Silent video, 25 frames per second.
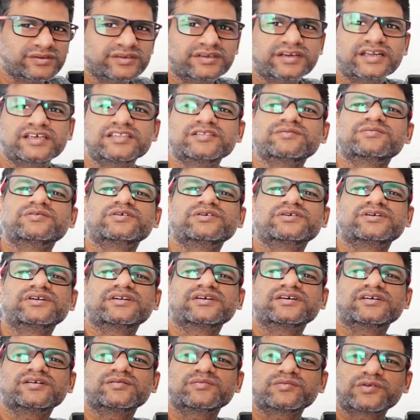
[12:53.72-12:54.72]
transport
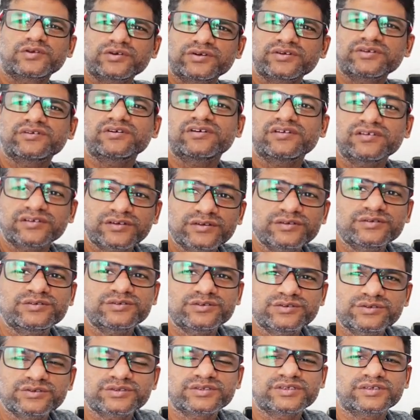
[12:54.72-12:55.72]
protocol to
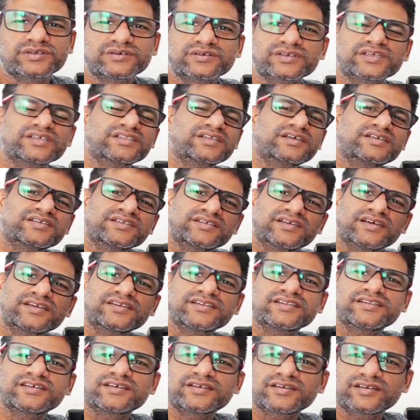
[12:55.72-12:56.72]
choose. Okay, that is
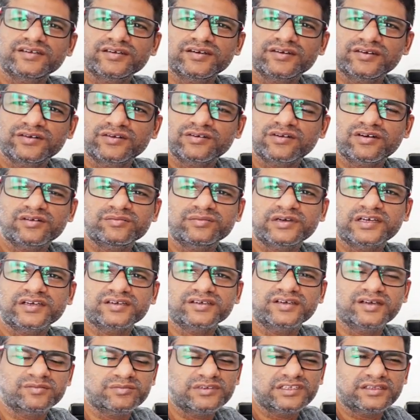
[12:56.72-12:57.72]
another
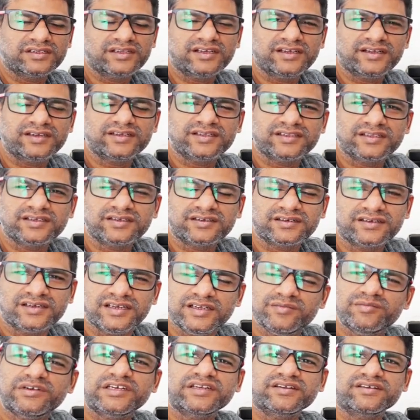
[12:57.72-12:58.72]
drawback, another
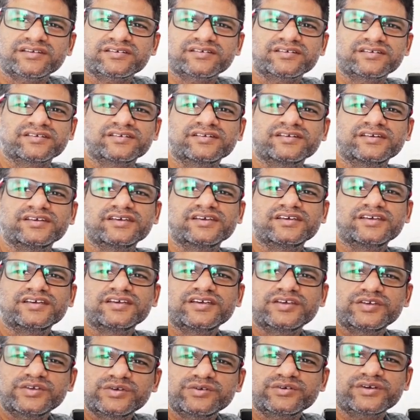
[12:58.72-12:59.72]
limitation
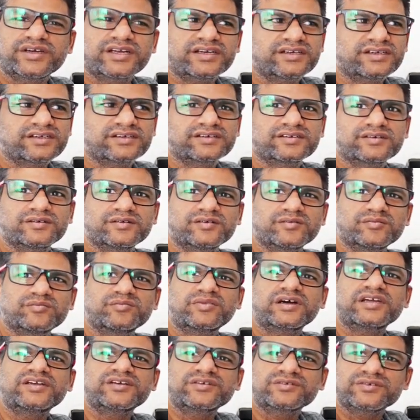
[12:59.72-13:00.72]
you get
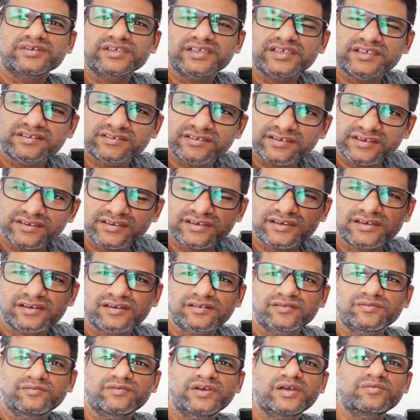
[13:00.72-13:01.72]
by doing a
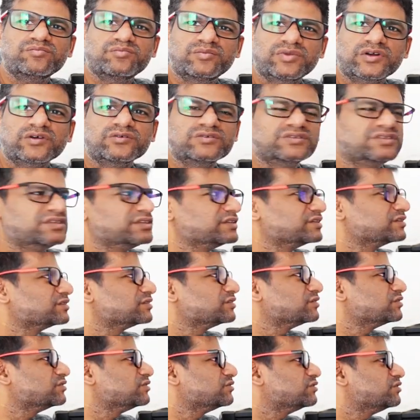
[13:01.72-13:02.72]
general web browsing.
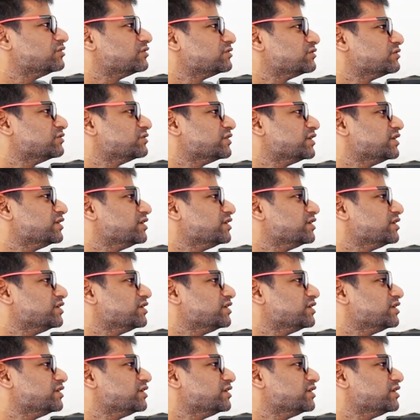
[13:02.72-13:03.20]
So you go to